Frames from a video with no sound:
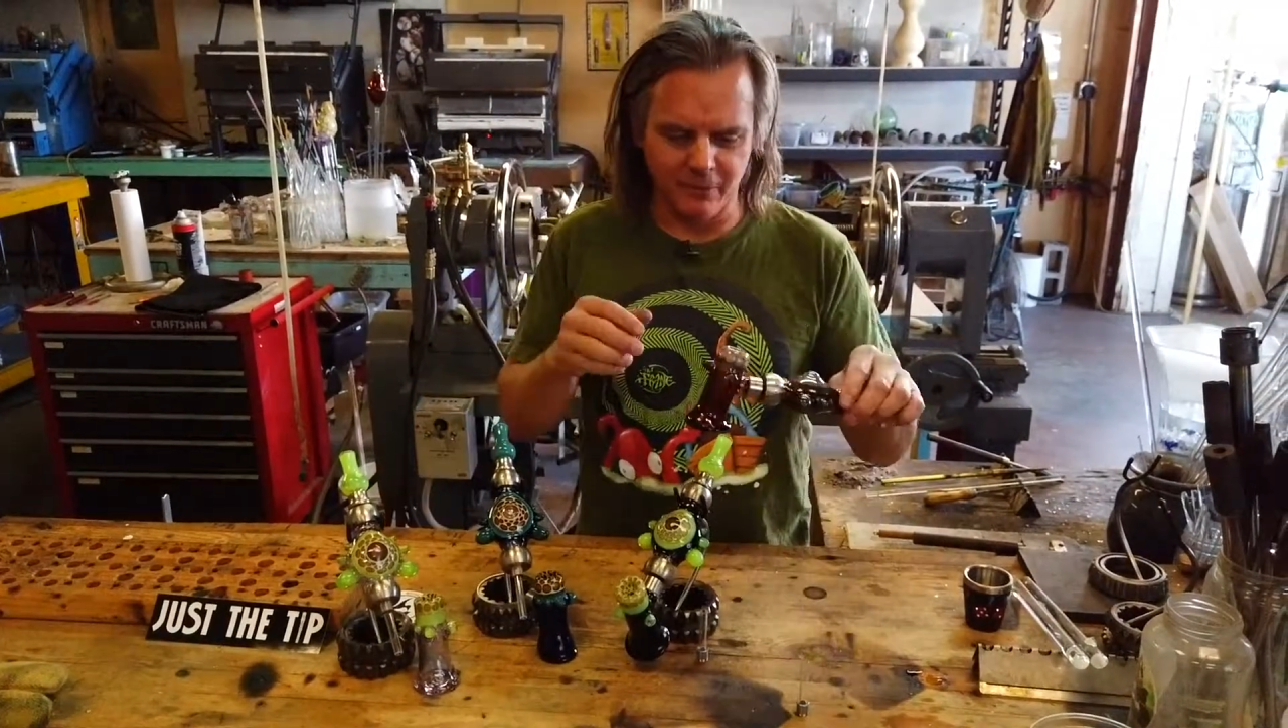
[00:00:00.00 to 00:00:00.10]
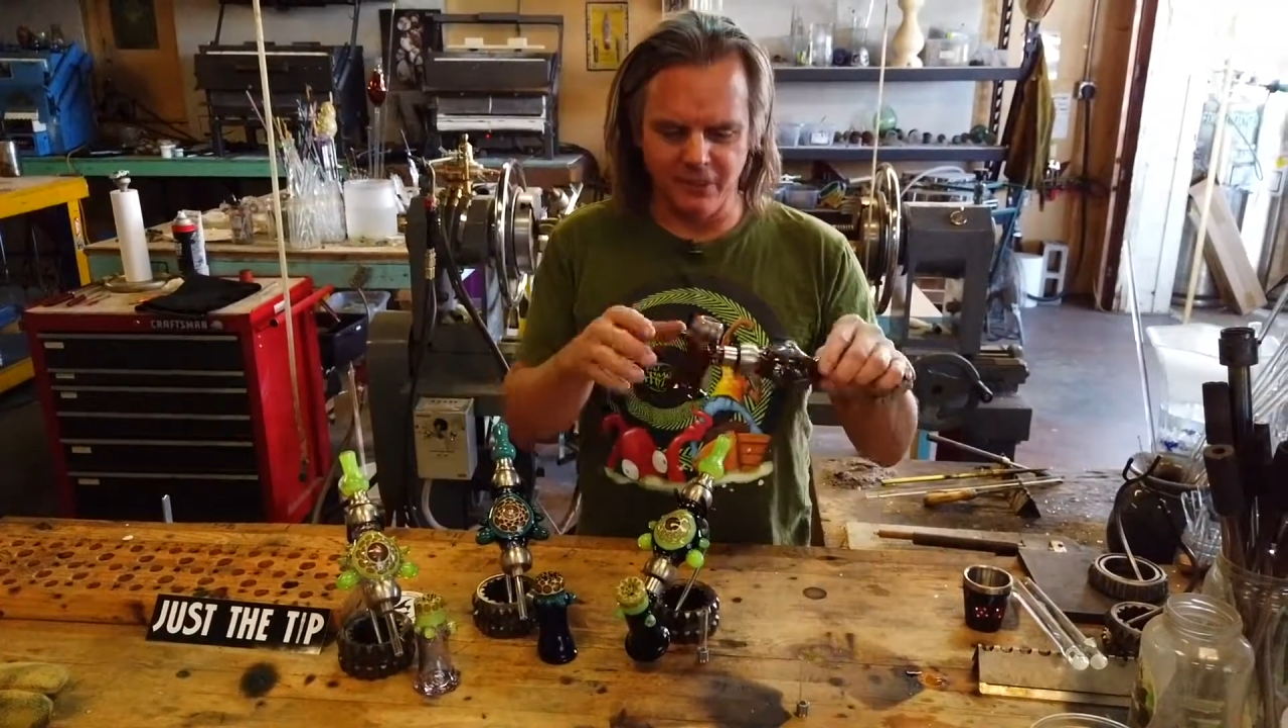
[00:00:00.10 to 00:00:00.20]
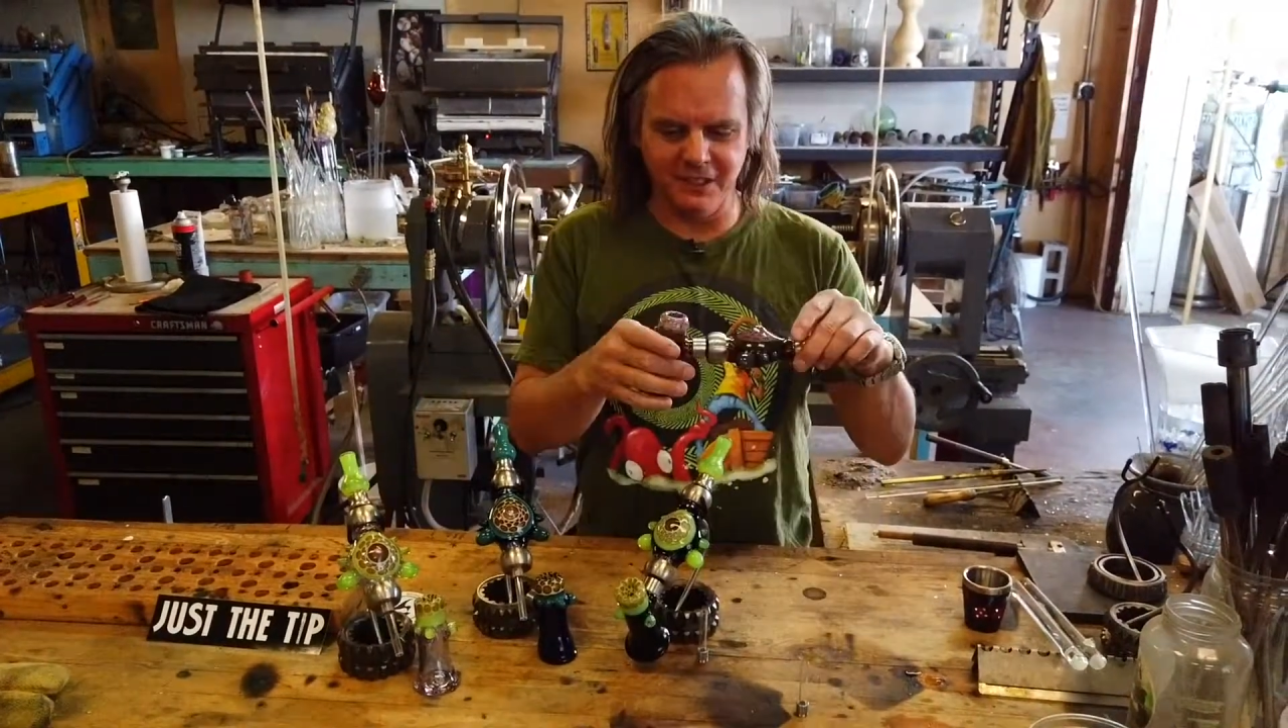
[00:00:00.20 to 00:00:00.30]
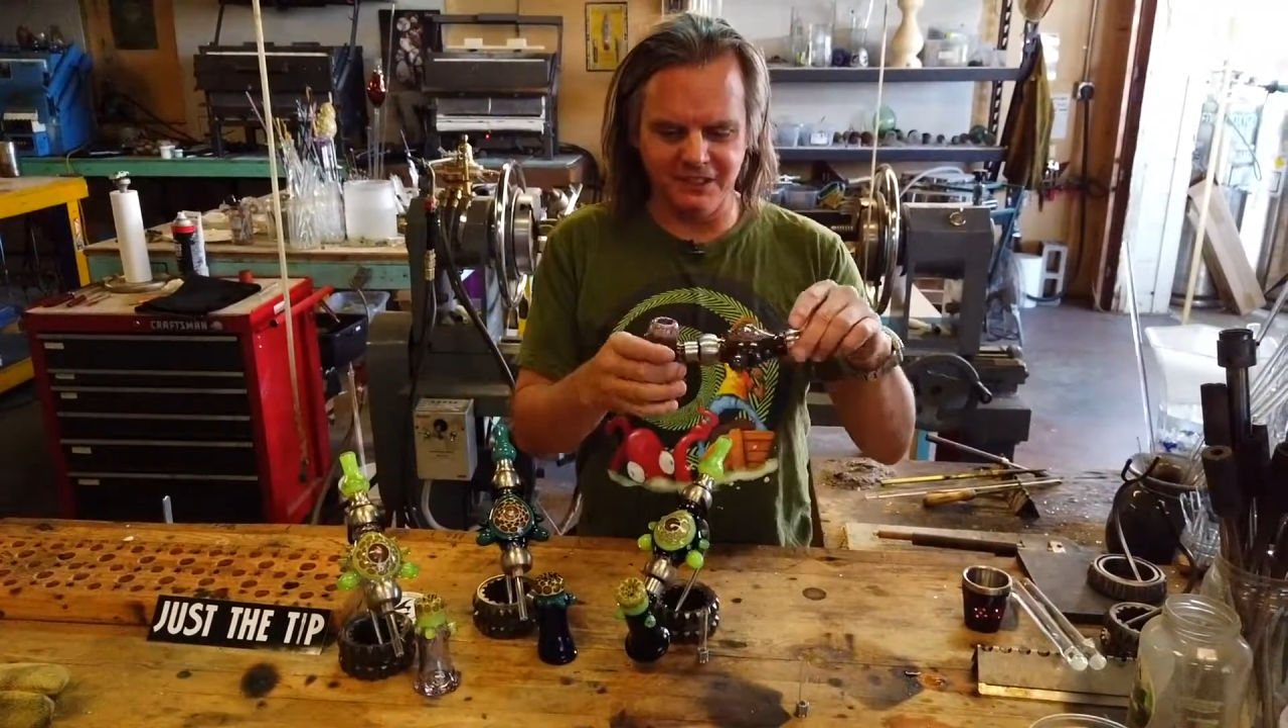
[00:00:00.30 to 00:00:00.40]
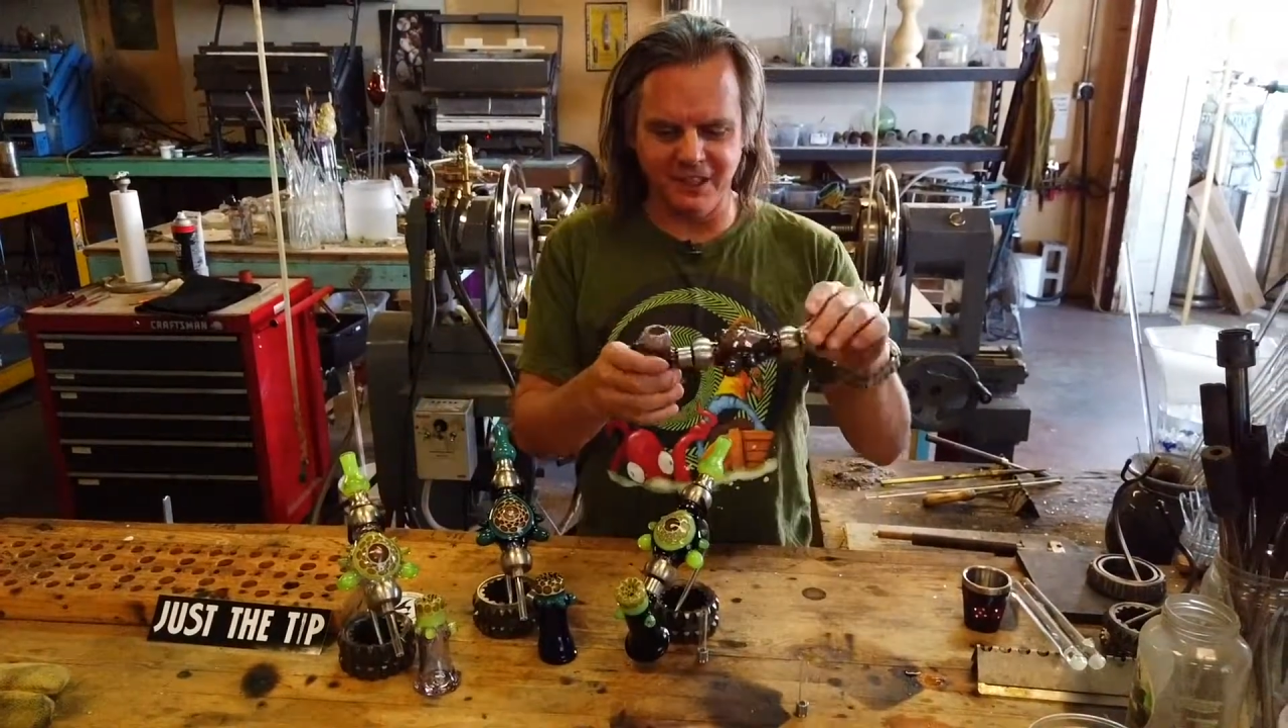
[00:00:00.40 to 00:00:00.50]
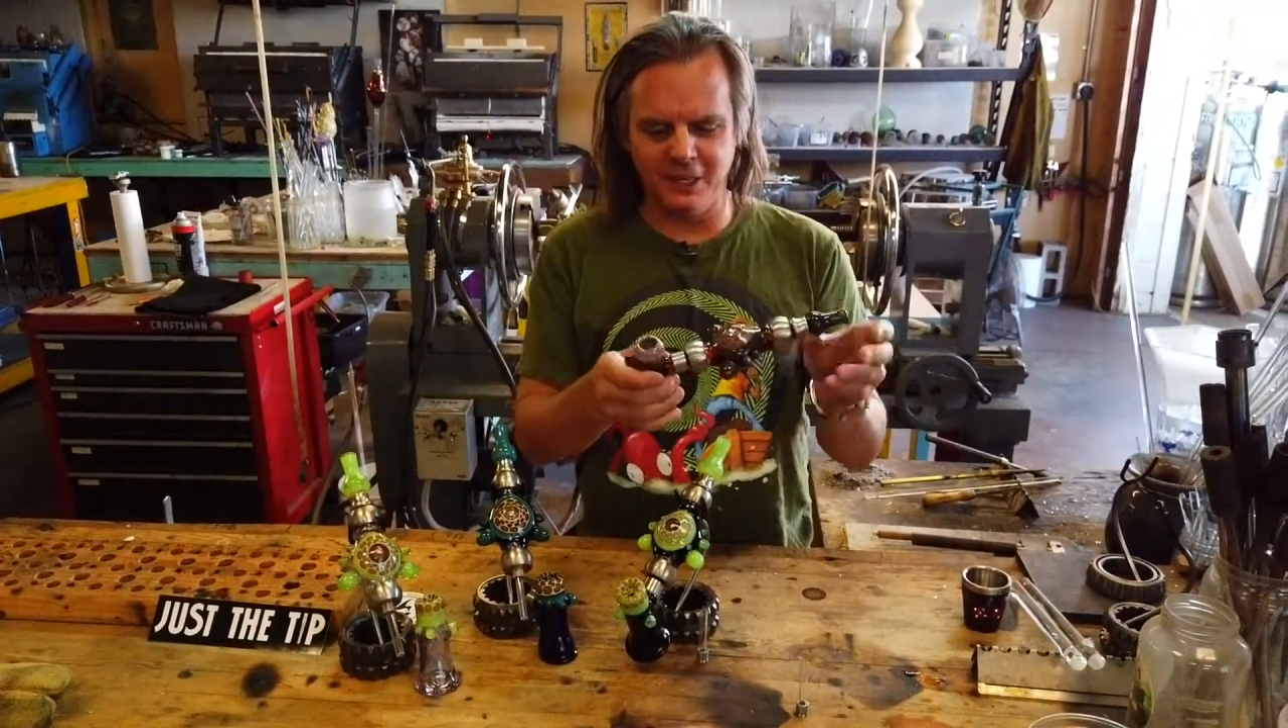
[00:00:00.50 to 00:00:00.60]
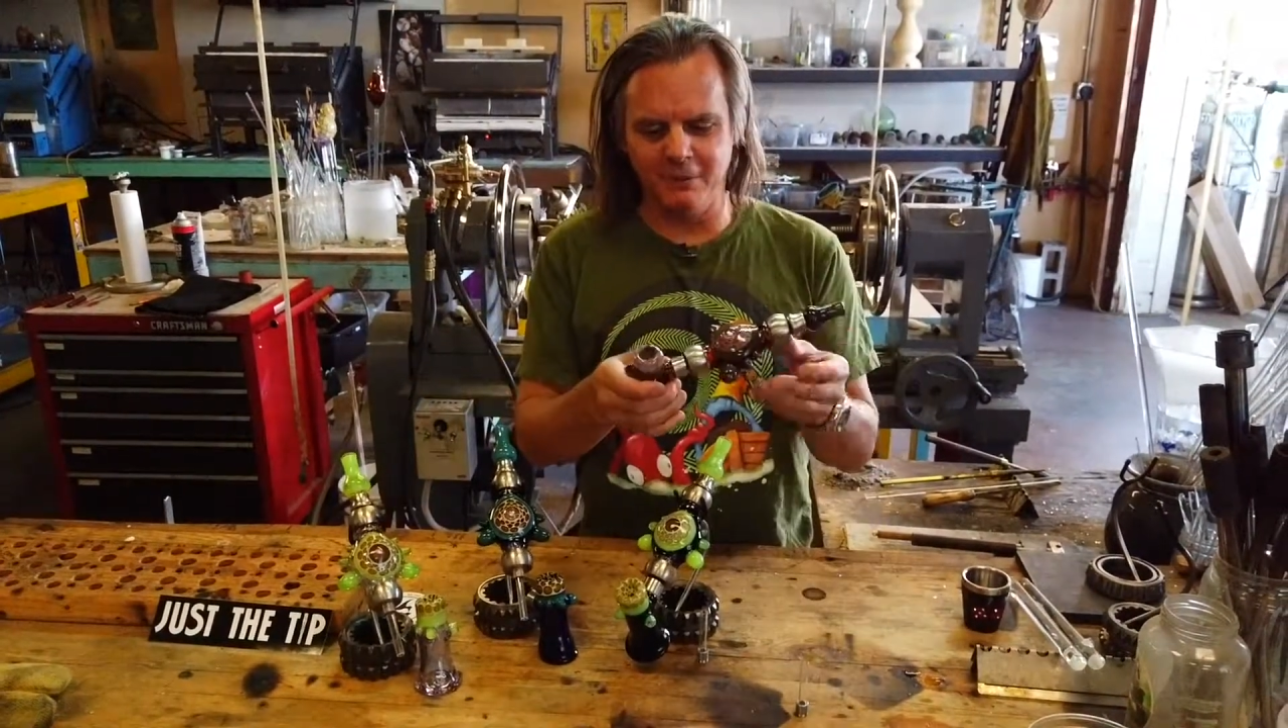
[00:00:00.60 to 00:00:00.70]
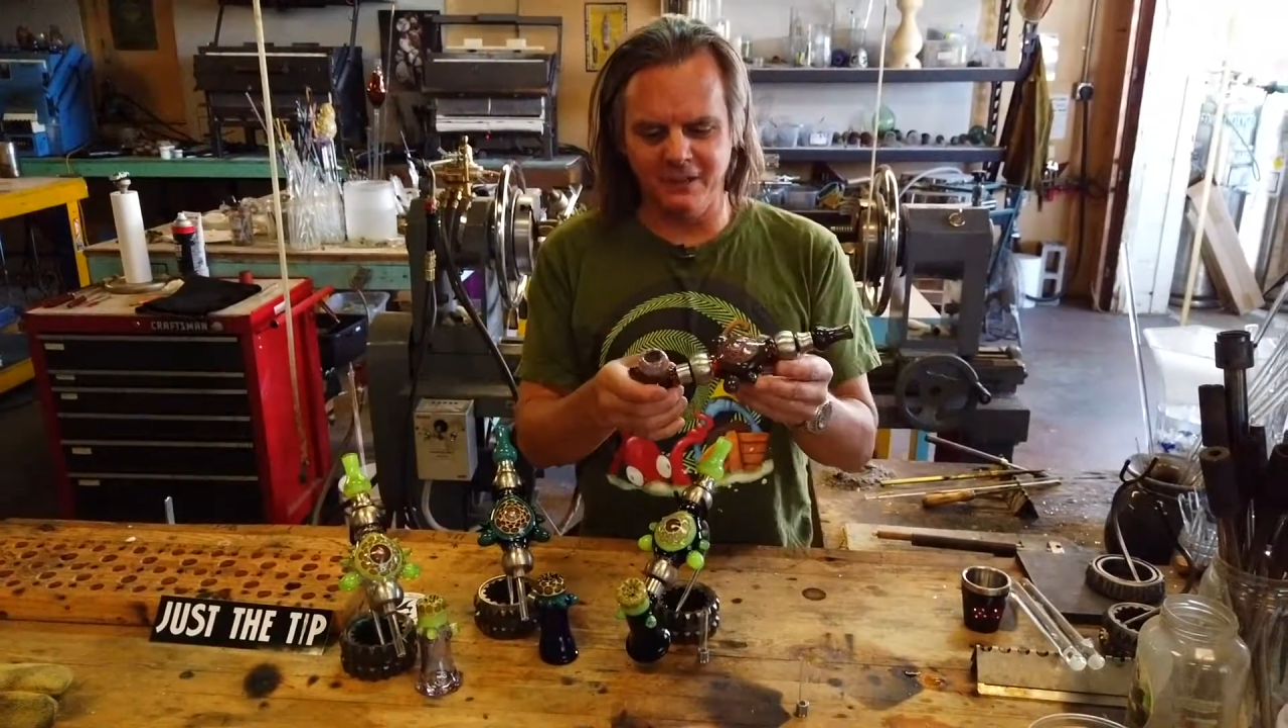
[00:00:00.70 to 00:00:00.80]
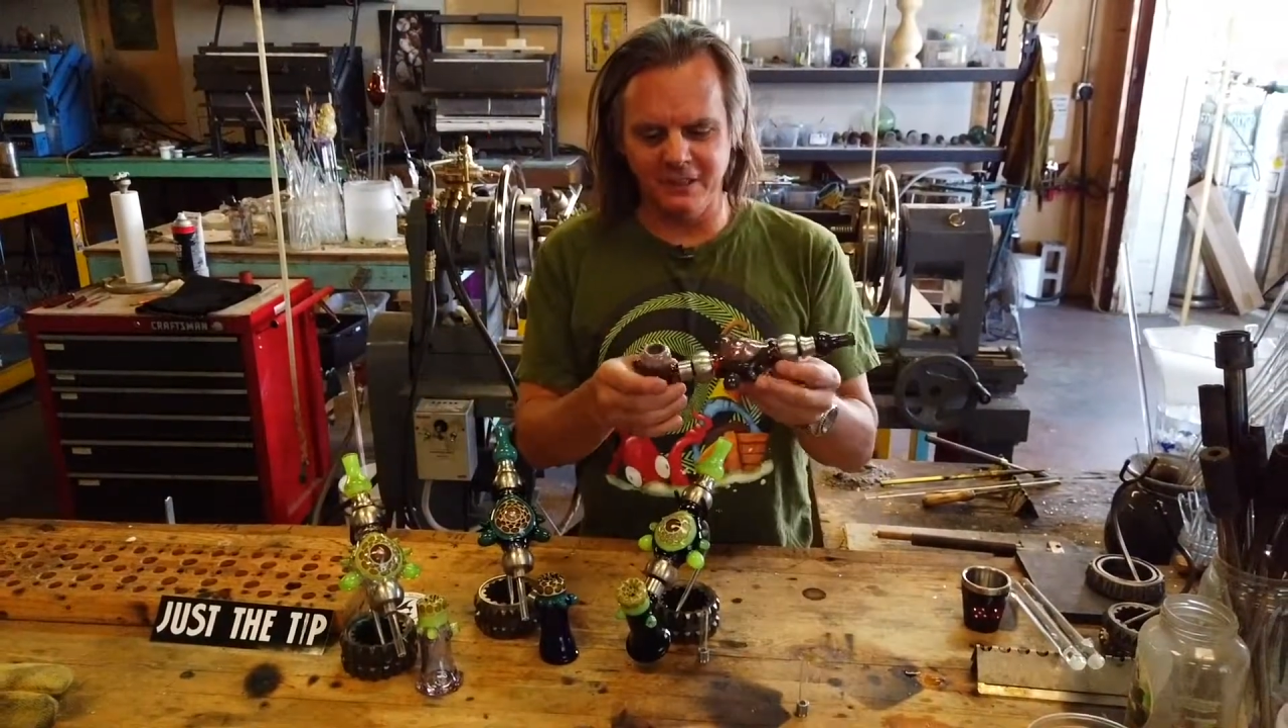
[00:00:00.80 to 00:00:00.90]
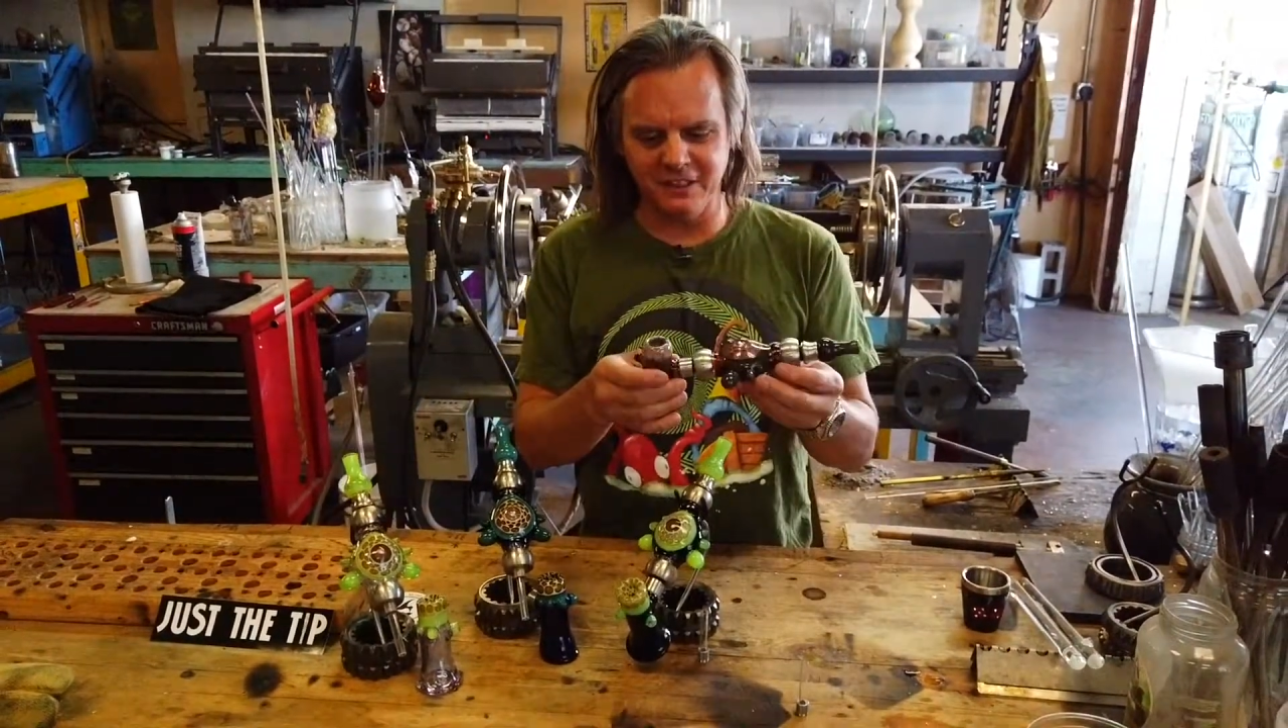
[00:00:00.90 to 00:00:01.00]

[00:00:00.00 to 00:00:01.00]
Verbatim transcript: I'm really excited about